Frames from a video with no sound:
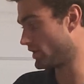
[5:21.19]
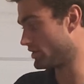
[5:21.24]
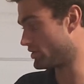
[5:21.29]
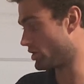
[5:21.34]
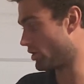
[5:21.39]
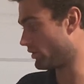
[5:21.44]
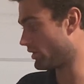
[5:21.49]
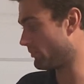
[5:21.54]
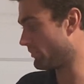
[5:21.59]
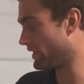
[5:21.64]

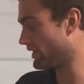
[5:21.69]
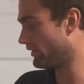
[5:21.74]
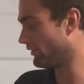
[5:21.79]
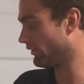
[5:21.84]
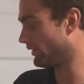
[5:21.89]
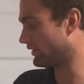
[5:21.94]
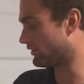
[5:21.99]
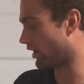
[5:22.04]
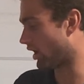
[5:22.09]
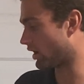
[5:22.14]
Don't
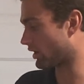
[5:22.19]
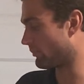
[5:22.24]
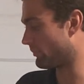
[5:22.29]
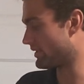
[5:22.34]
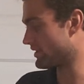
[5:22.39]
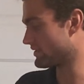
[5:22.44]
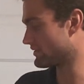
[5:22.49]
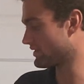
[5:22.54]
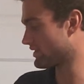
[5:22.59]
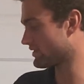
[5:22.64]
immediately talk
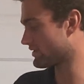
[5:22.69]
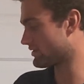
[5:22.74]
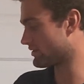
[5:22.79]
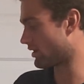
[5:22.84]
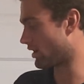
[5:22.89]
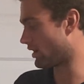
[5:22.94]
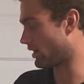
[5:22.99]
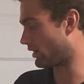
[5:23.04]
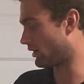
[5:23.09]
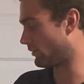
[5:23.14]
business.
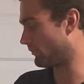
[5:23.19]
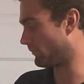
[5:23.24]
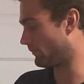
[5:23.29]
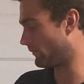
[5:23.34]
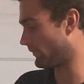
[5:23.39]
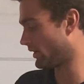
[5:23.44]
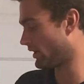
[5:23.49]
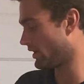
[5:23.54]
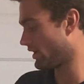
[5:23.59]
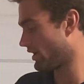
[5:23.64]

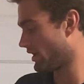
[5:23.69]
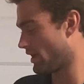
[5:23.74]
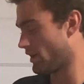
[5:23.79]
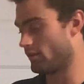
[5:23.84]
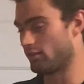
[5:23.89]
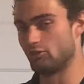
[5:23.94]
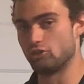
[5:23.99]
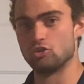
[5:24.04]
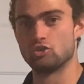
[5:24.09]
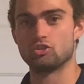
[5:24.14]

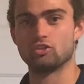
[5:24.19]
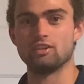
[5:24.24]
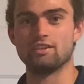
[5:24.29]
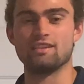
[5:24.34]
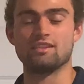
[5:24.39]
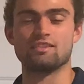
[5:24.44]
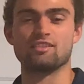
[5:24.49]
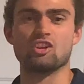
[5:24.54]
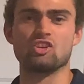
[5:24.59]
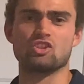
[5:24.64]
Usually
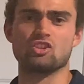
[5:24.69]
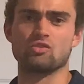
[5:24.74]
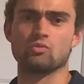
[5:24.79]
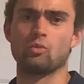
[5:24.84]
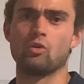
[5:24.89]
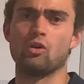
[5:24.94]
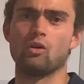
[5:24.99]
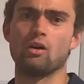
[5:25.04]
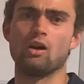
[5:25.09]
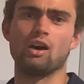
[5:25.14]
decisions
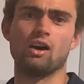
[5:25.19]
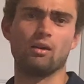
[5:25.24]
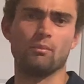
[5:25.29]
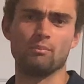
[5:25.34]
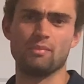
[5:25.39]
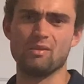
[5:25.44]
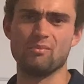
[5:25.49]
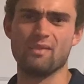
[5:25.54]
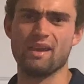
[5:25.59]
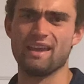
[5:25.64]
won't
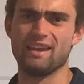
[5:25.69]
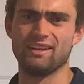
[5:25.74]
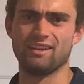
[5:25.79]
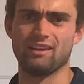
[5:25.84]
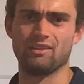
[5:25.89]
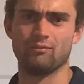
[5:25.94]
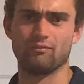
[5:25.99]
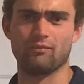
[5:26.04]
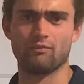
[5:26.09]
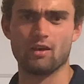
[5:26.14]
be made
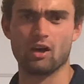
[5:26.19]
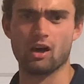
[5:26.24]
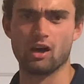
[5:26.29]
in